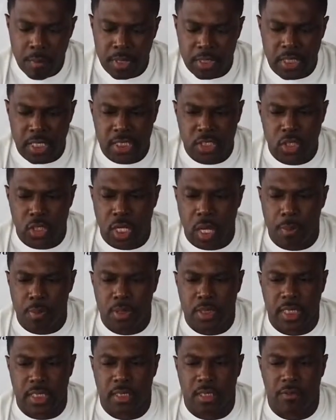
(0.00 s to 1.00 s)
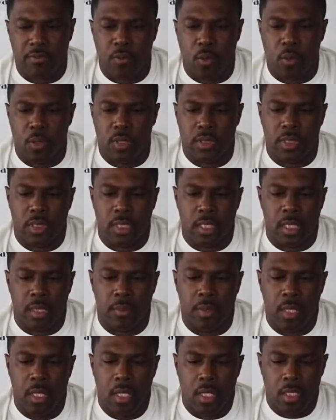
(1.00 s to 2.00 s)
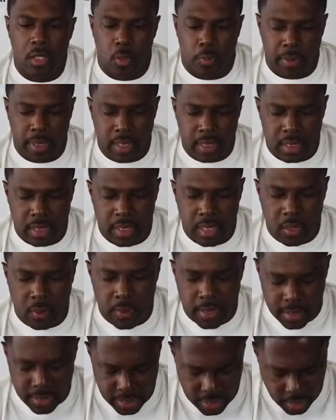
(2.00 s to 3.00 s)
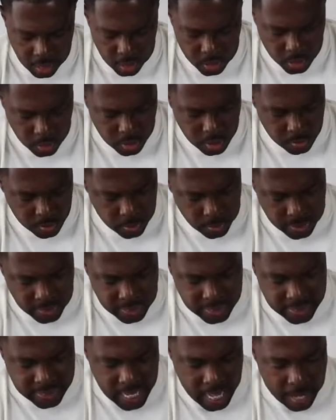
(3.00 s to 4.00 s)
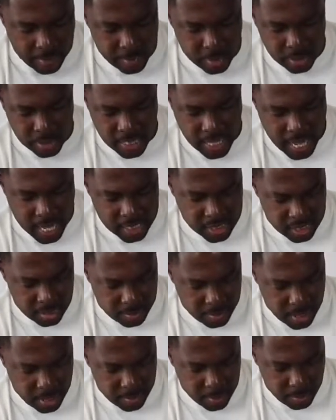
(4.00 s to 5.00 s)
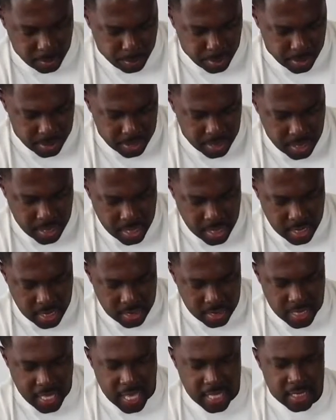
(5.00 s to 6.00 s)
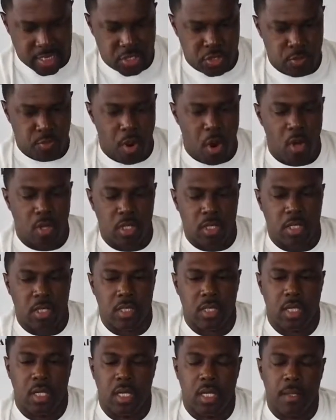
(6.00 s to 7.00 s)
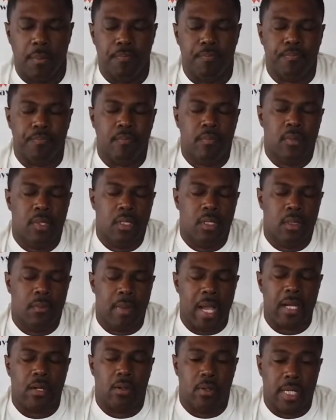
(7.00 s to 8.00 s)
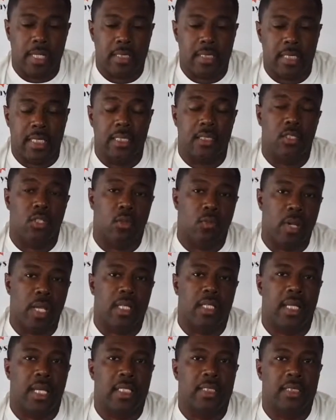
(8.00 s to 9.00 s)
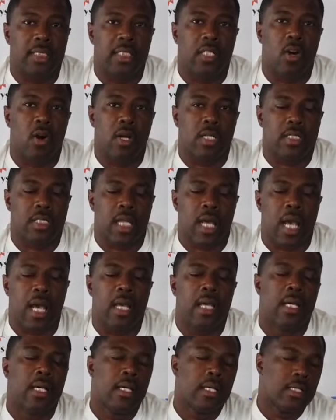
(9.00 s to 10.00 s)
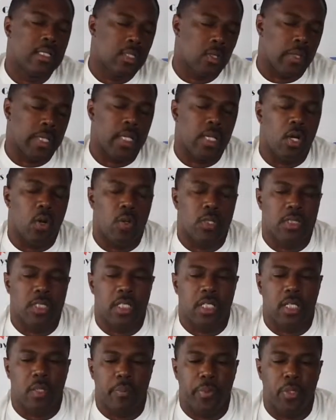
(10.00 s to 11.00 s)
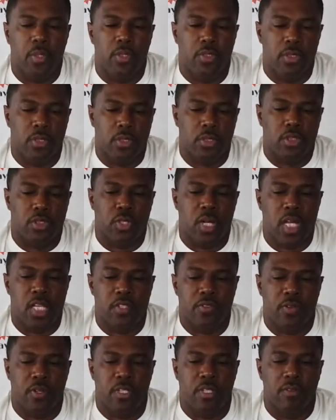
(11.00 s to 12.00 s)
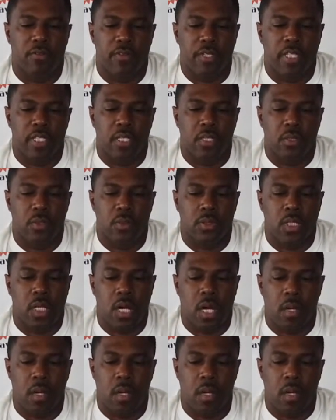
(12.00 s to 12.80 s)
But you get your couple 64s and you'll be good to go. And then it also comes with the adapter to actually be able to put that smaller micro SD into a regular SD card slot so it can go into your computer so you can transfer your videos.